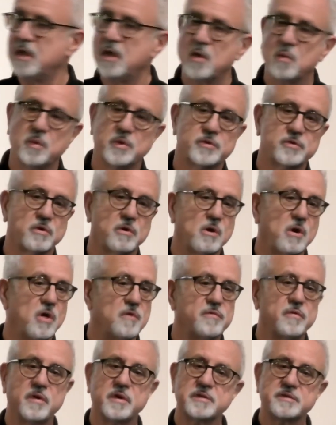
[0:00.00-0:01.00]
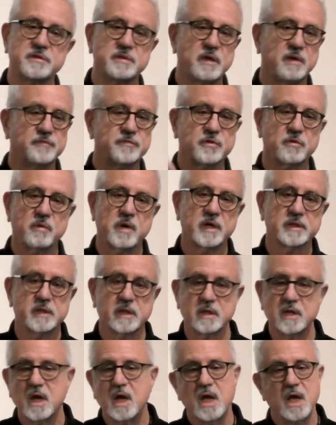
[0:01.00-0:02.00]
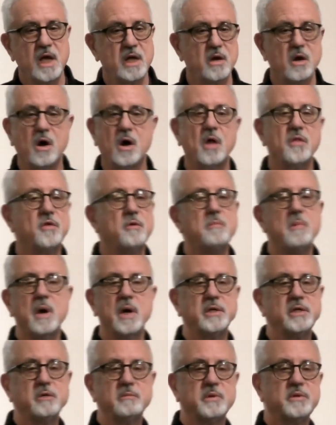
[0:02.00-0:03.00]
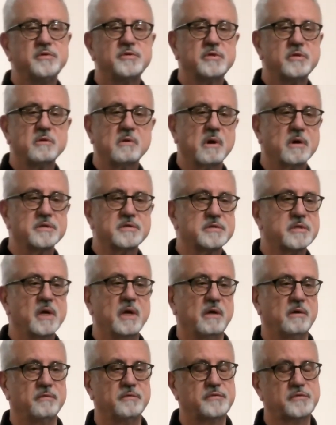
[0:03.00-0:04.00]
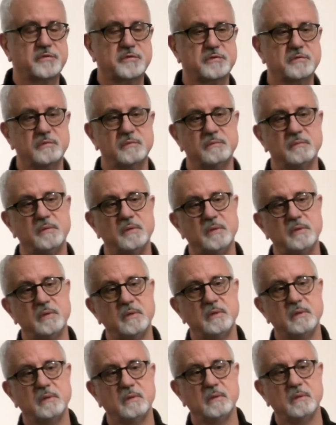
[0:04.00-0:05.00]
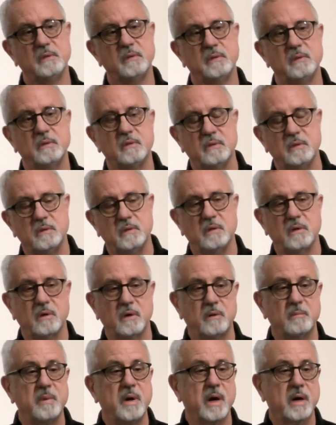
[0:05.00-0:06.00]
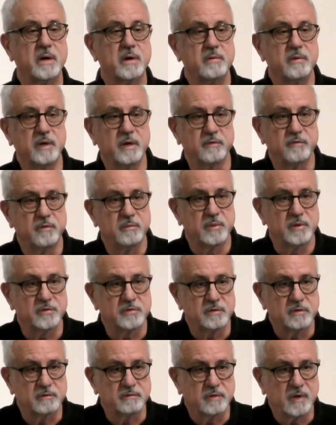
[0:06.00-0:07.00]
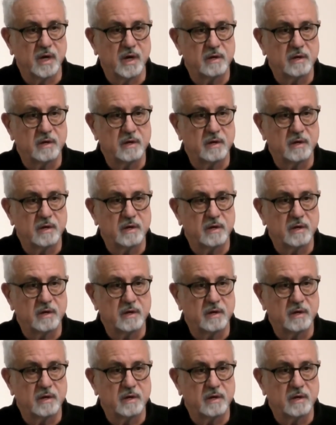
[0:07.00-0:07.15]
which are all very self-directed, and all the monuments to ourselves are a mockery of the mission of God.